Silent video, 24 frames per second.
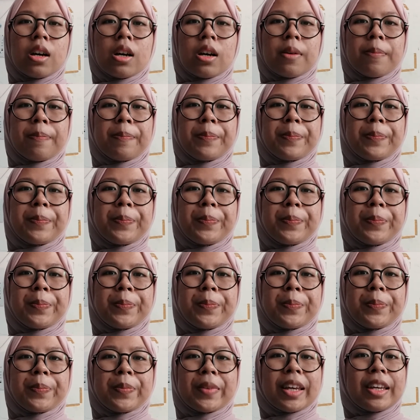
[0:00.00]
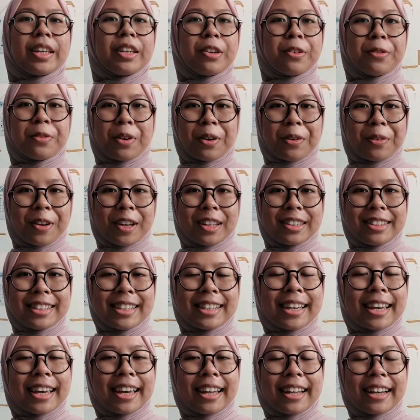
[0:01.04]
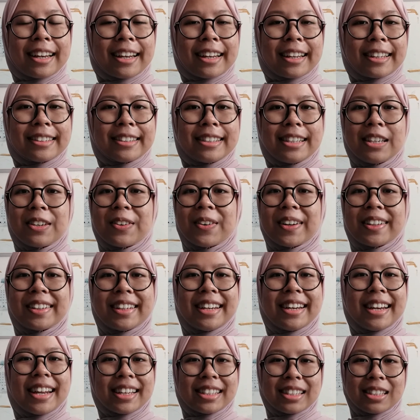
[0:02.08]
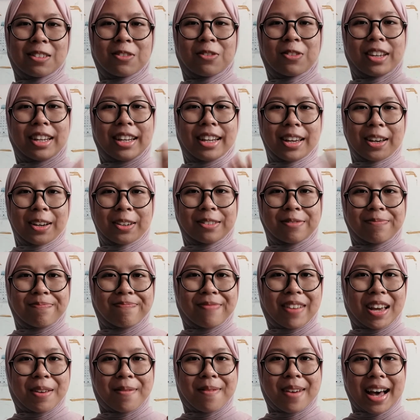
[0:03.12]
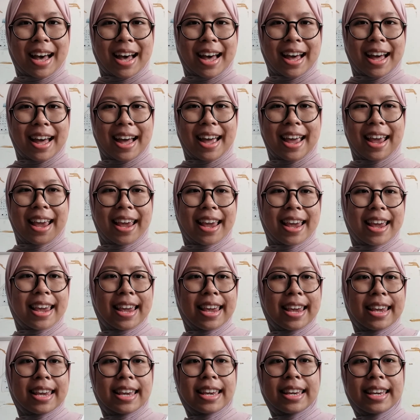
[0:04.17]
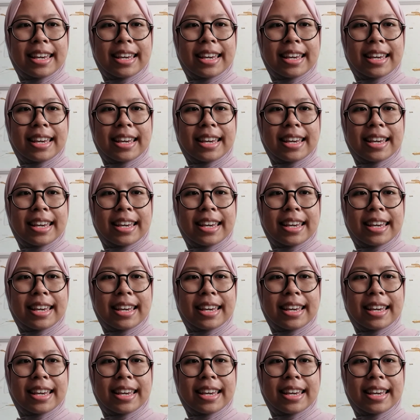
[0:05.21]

Um, thank you for watching and see you on the next video. Bye bye.